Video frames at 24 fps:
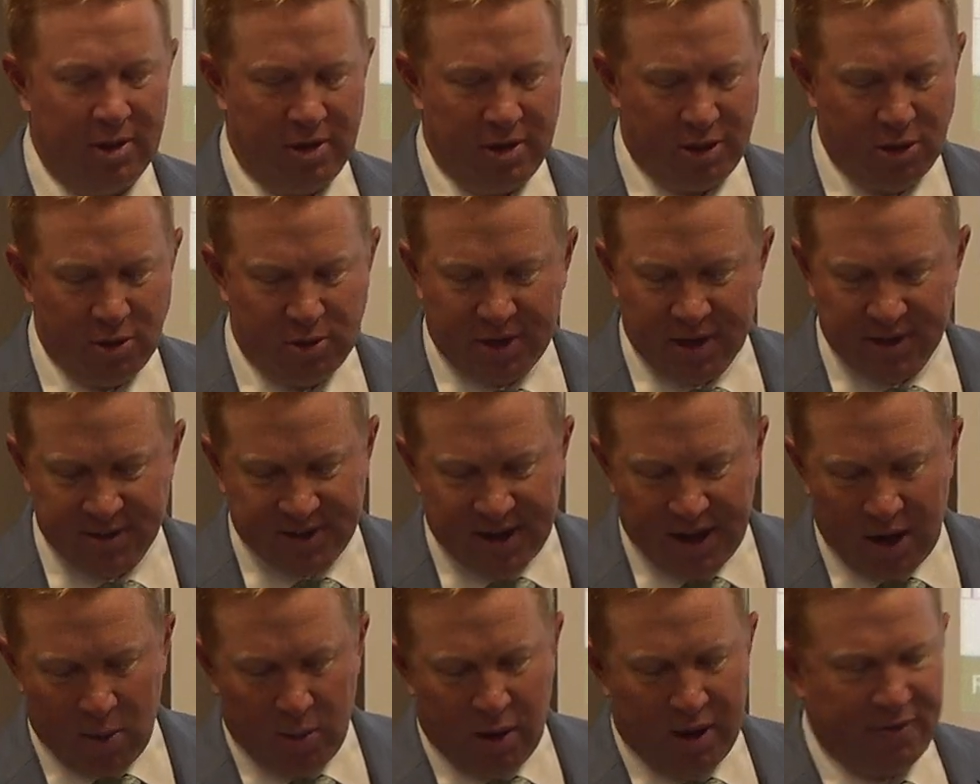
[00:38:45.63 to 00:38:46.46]
You can
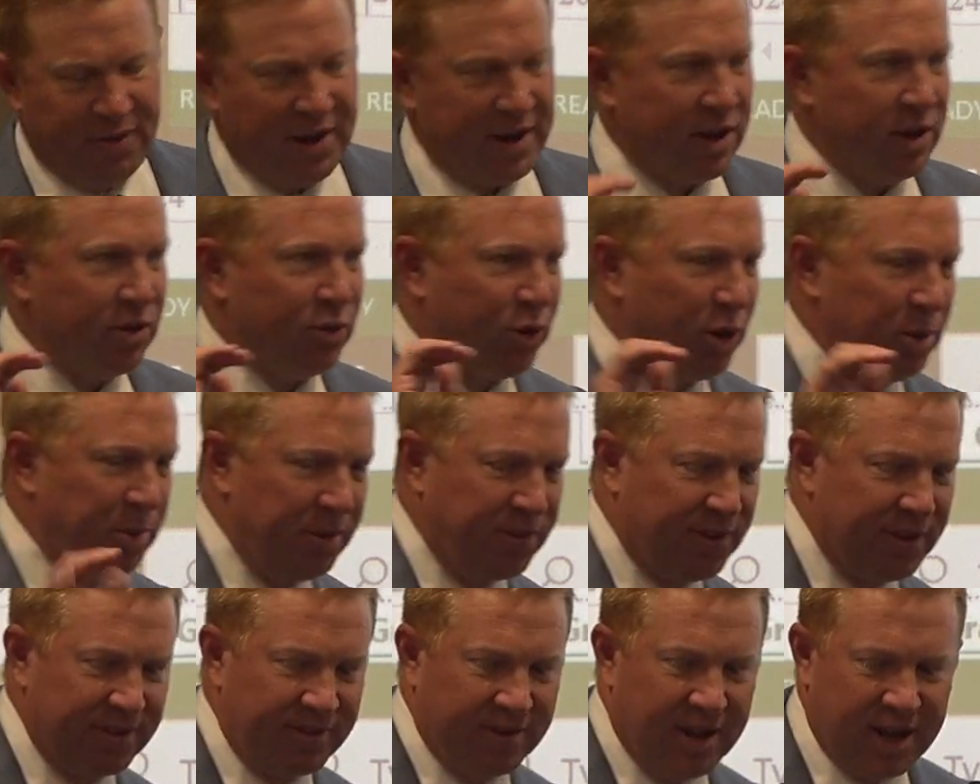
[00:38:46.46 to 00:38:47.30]
say, oh, well, if I
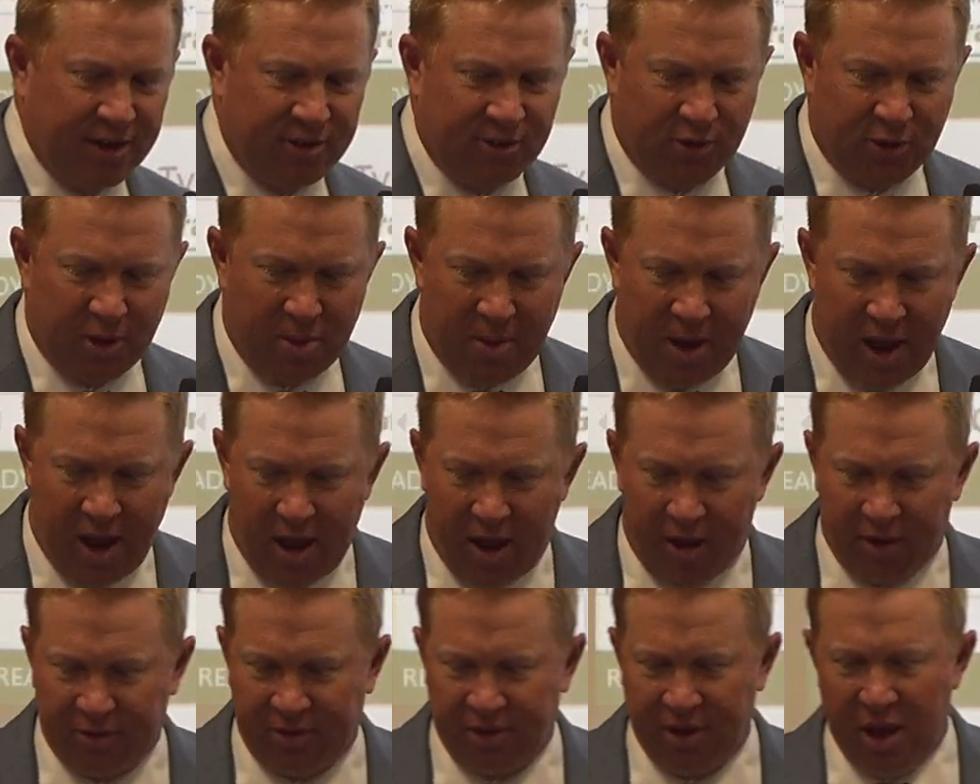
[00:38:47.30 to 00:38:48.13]
contribute this extra
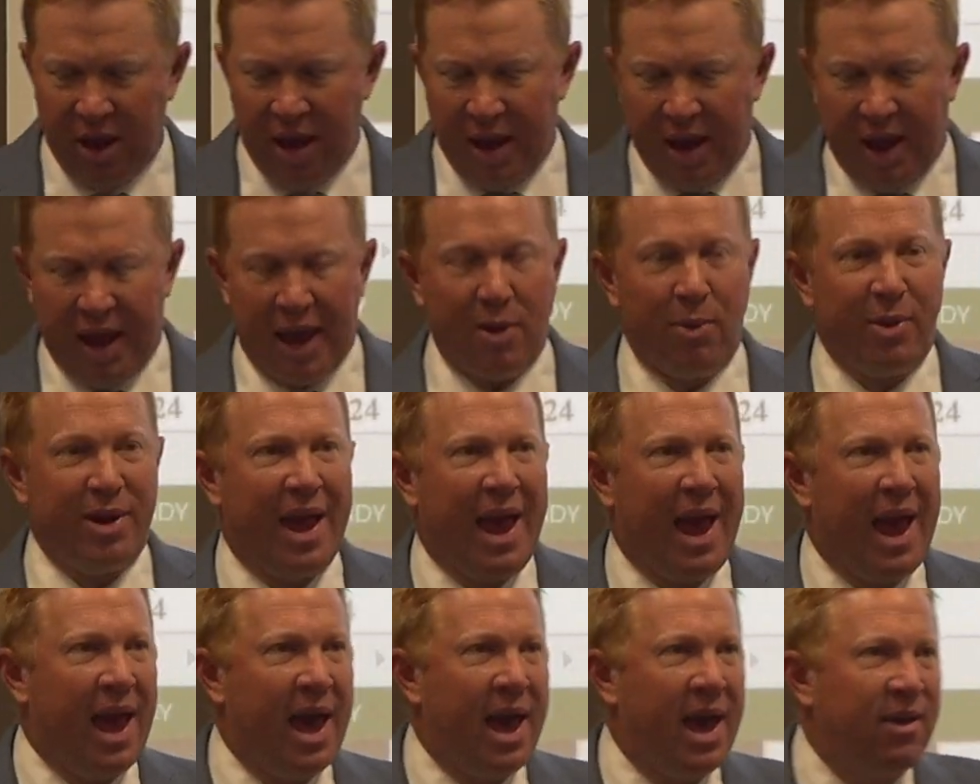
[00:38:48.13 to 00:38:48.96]
amount and we
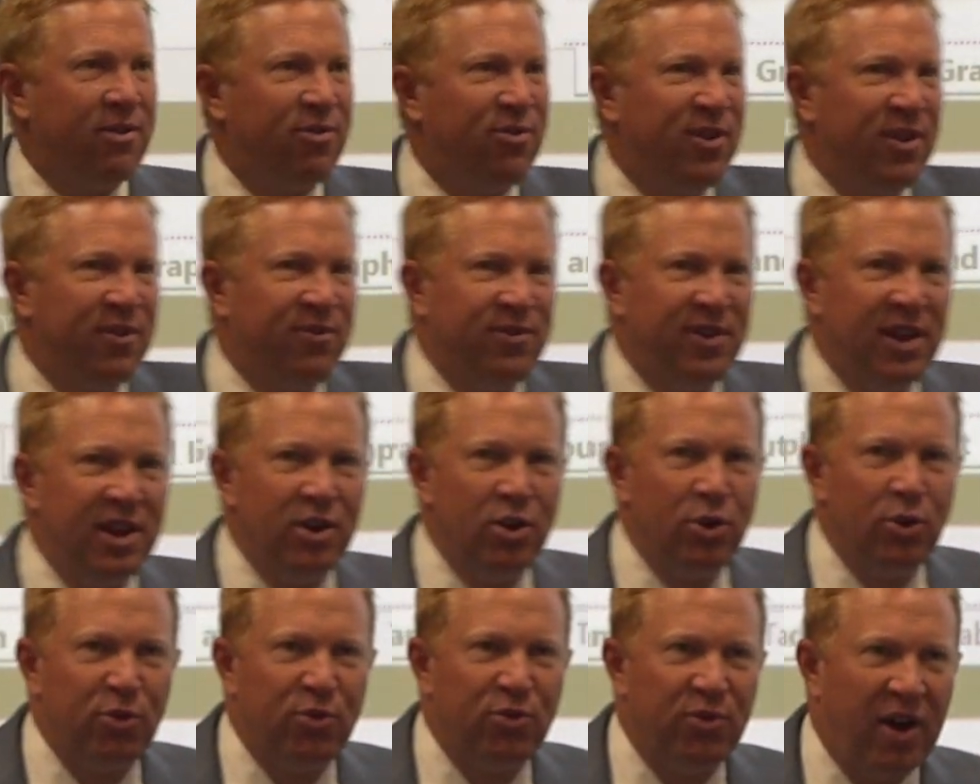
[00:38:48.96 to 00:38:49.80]
add 50
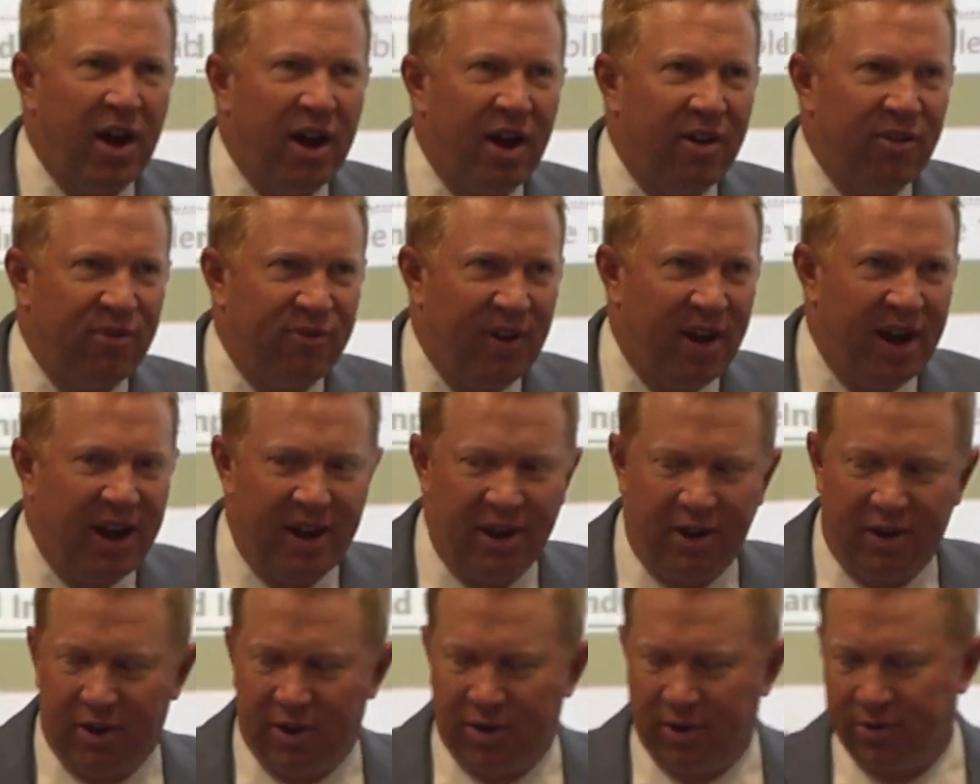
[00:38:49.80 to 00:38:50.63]
new
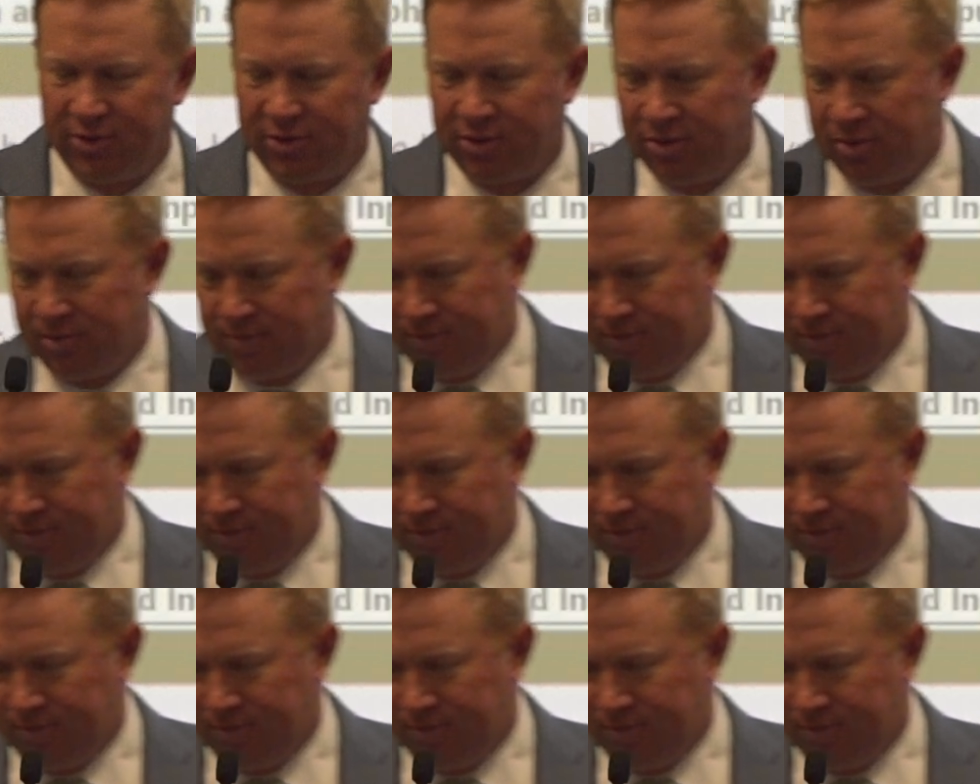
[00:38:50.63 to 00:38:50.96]
firefighters,